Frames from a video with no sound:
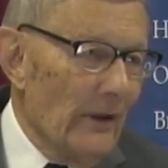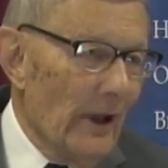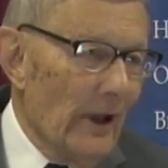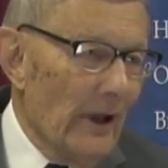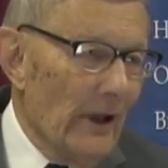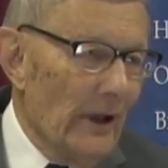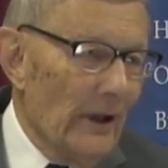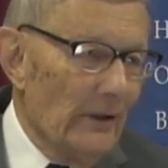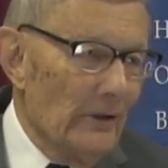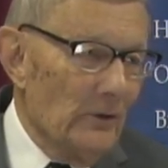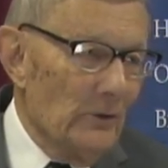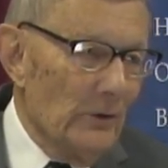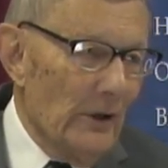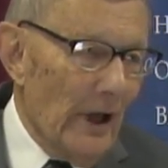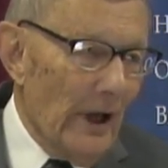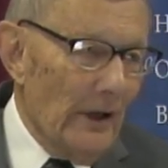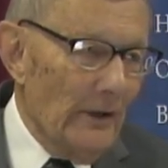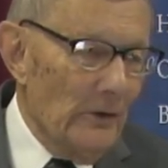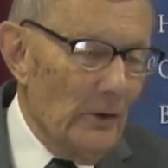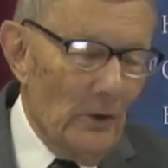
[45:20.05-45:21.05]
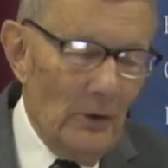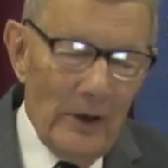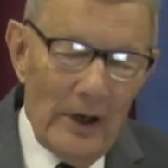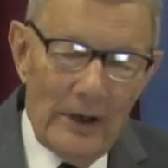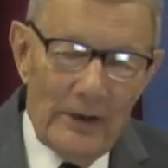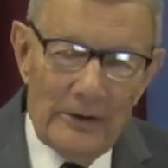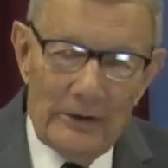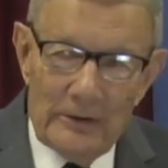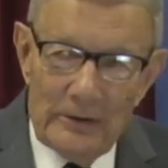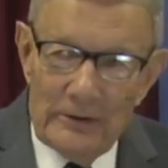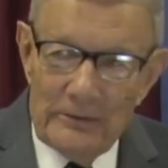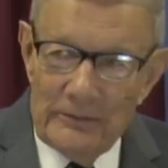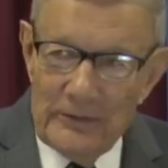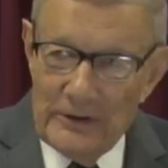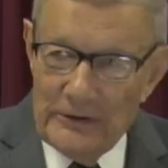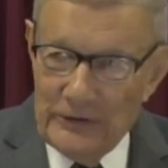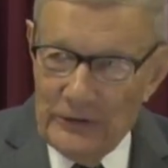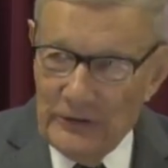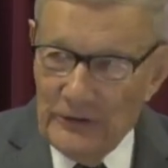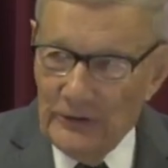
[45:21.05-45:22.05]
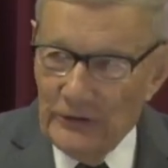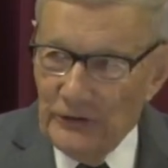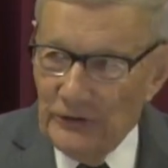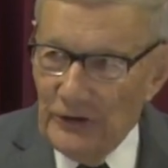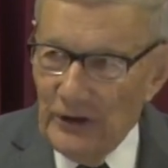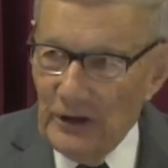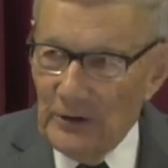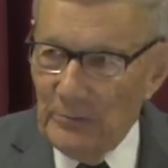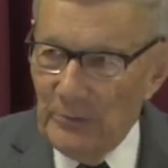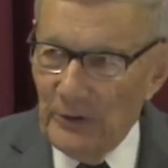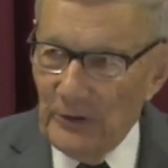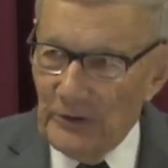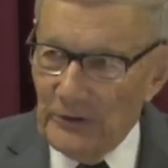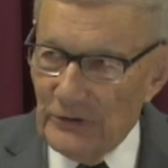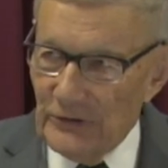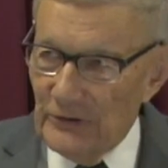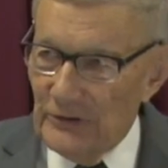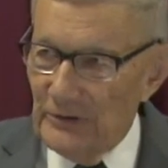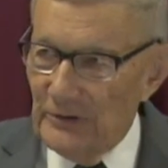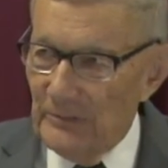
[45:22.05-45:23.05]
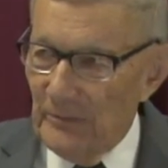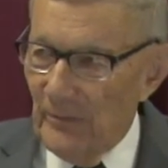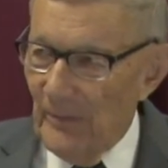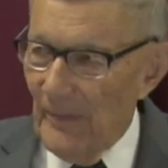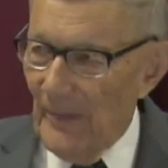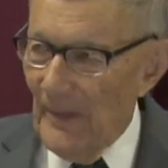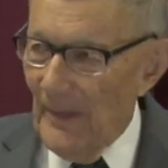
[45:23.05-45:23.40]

They do not know how to visit a sick person.